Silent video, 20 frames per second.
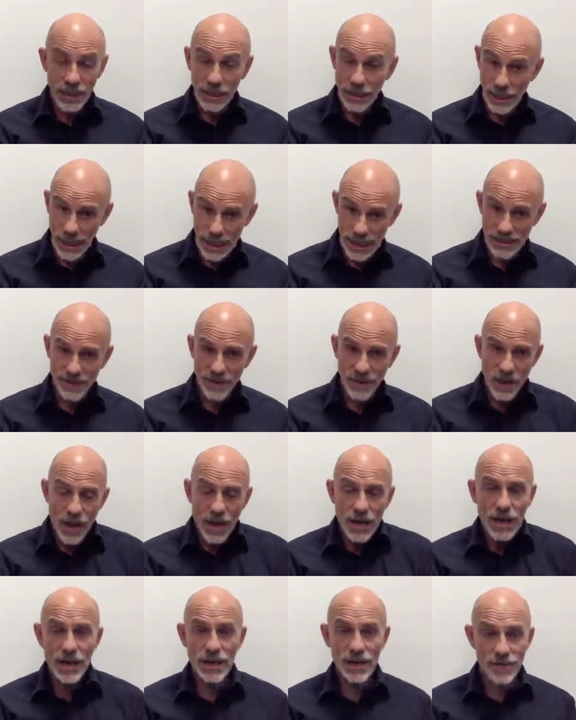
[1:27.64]
last
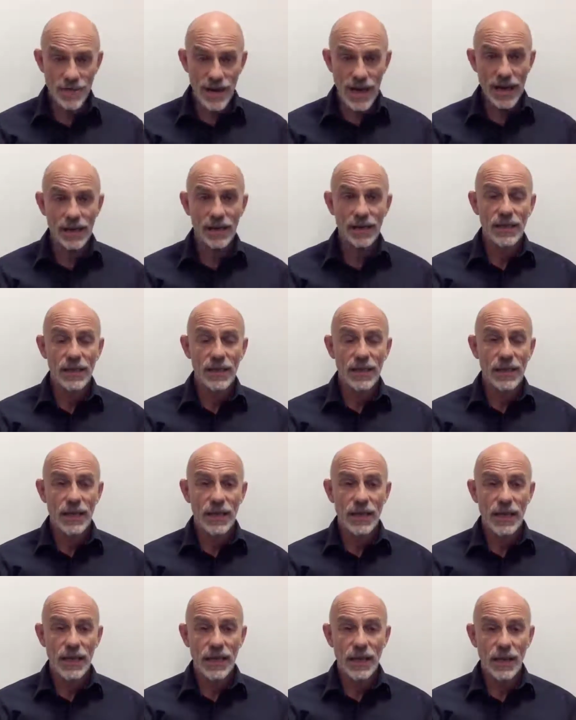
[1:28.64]
Friday, in fact,
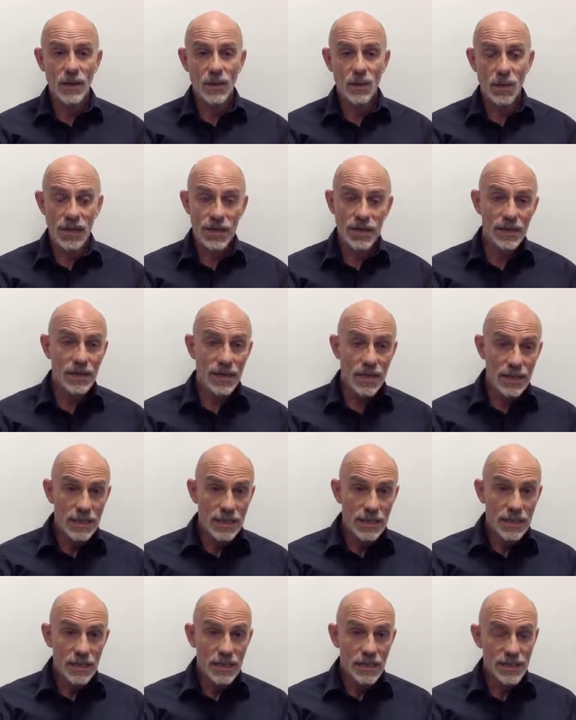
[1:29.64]
when
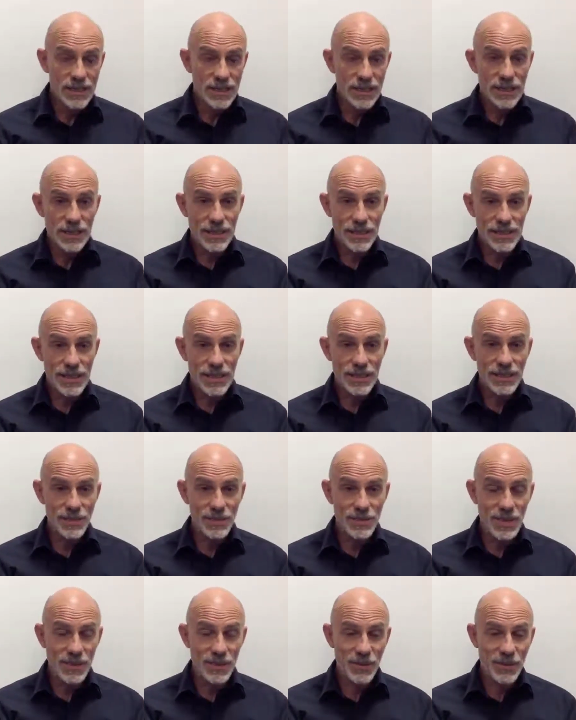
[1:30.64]
C said
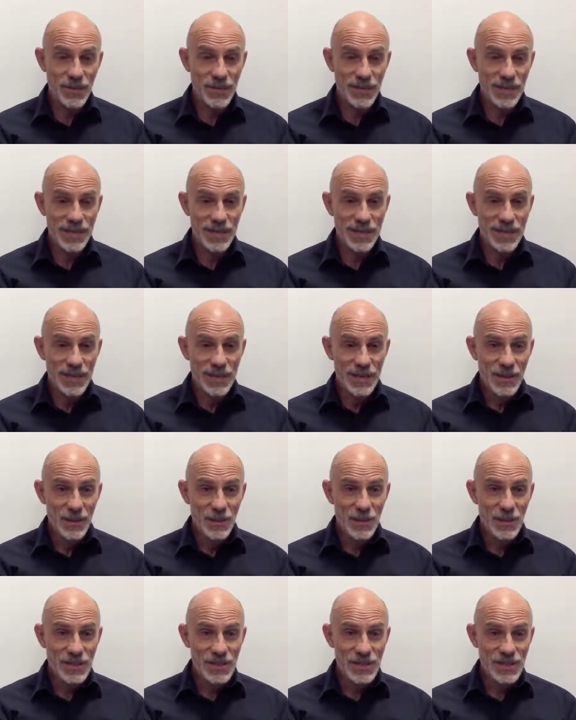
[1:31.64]
to me with a
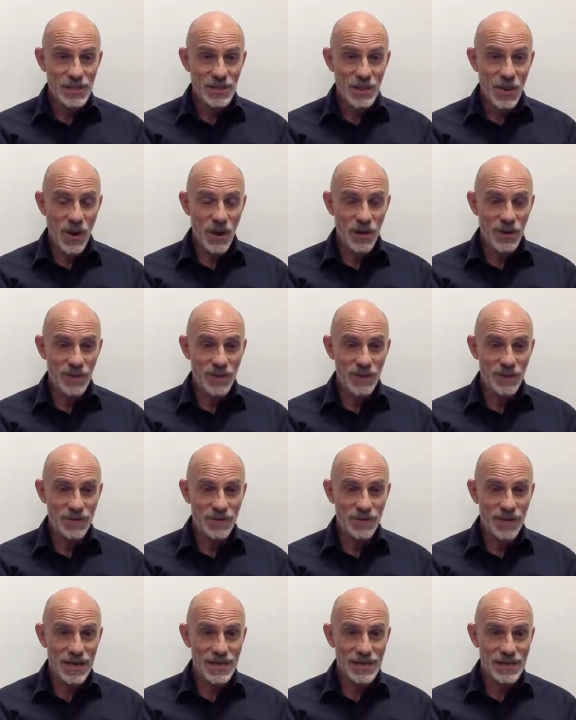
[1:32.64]
smile on her
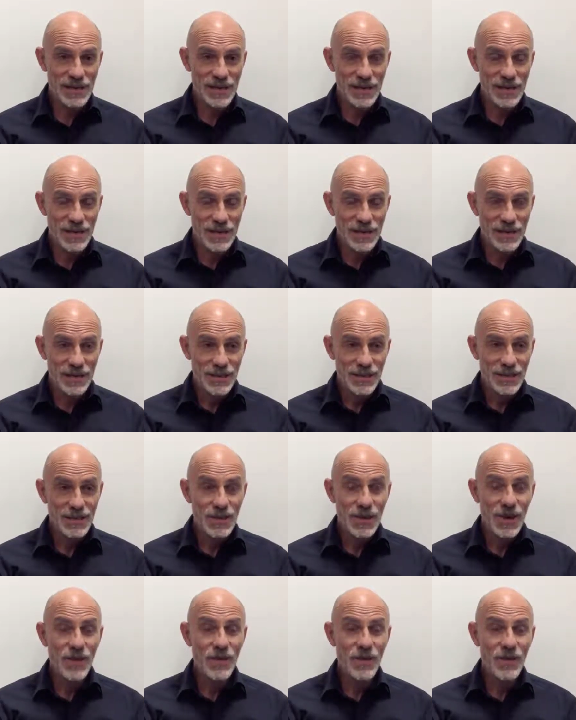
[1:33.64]
face, "You
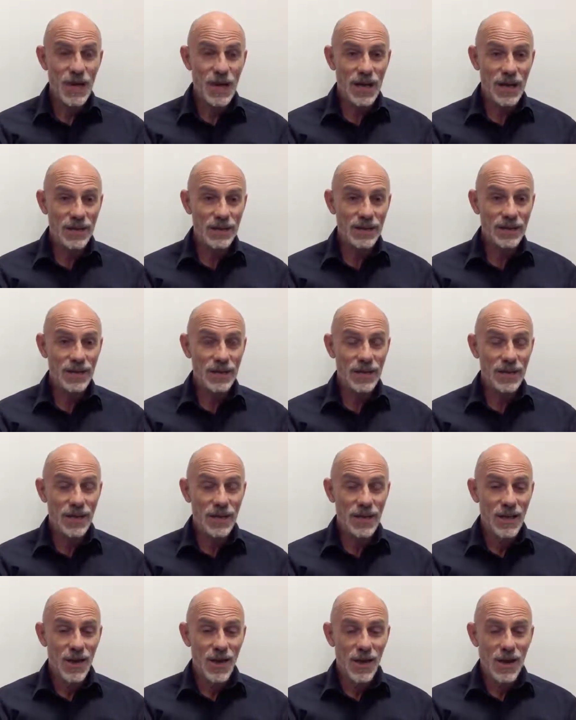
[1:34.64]
know, Alan,
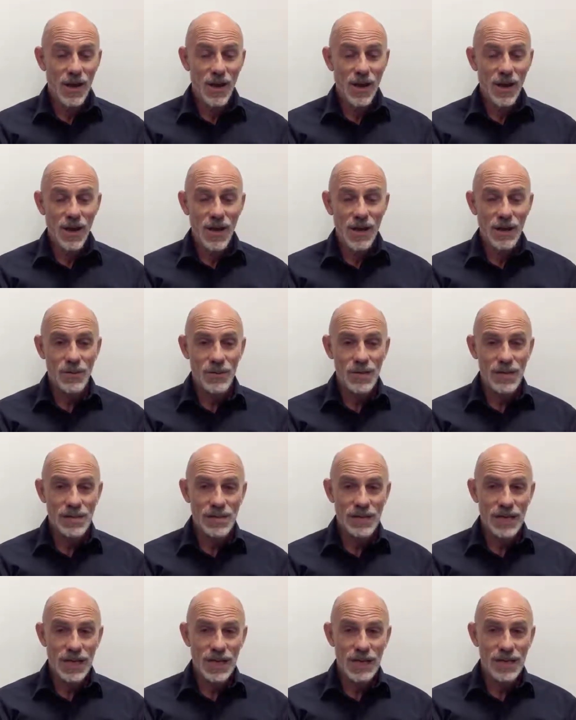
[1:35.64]
I
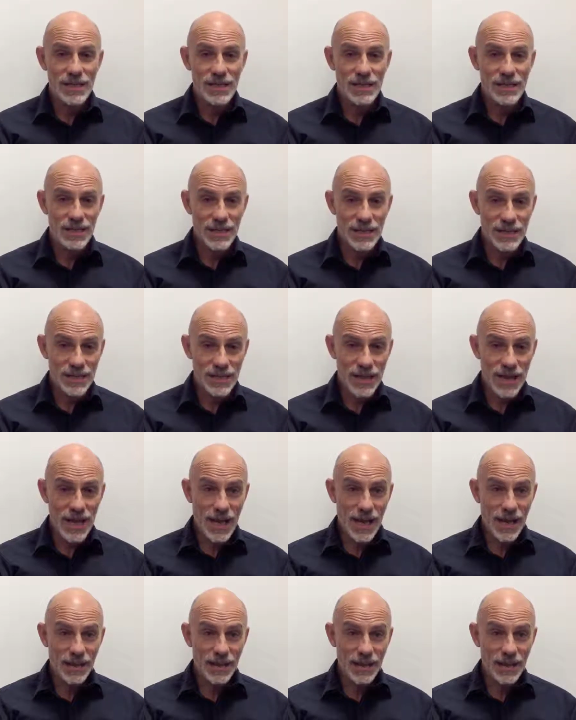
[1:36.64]
was sitting
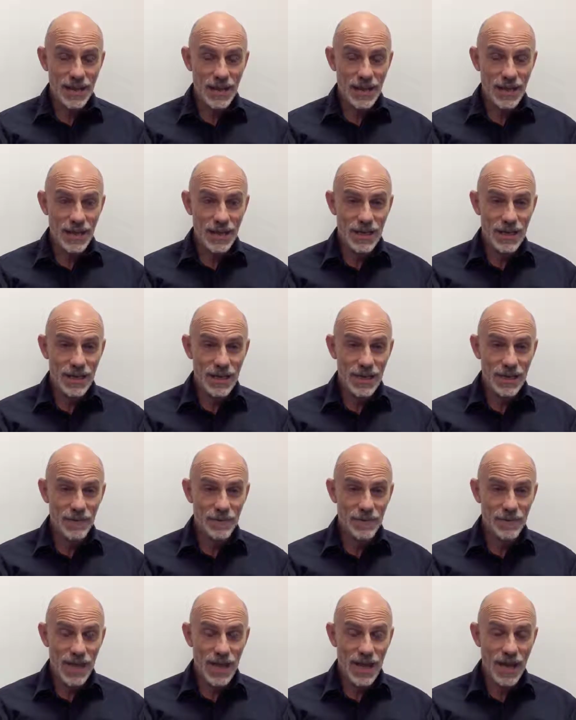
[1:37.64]
down
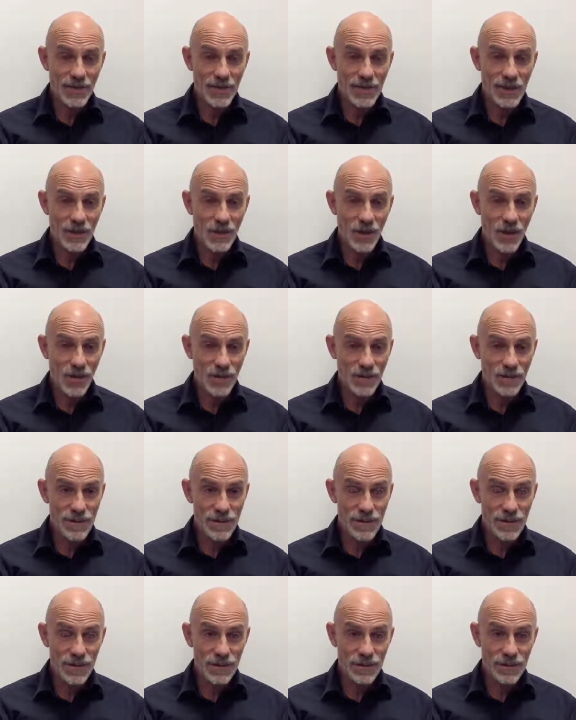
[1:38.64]
having
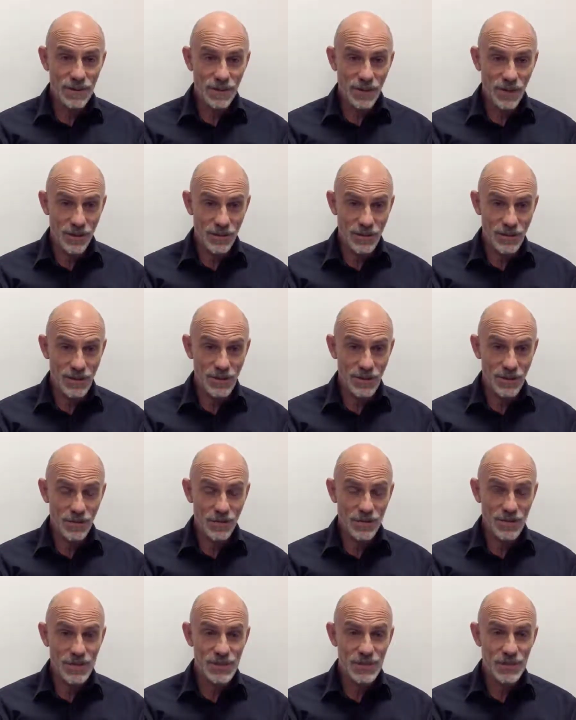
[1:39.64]
coffee at the coffee
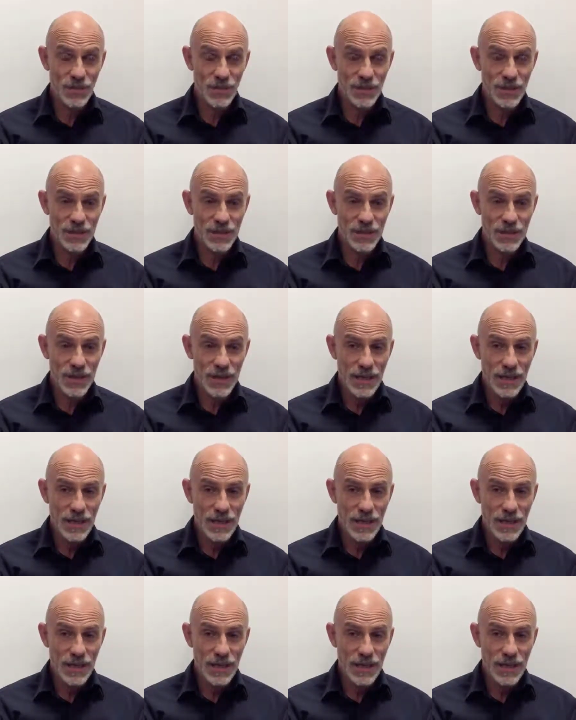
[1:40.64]
shop this morning,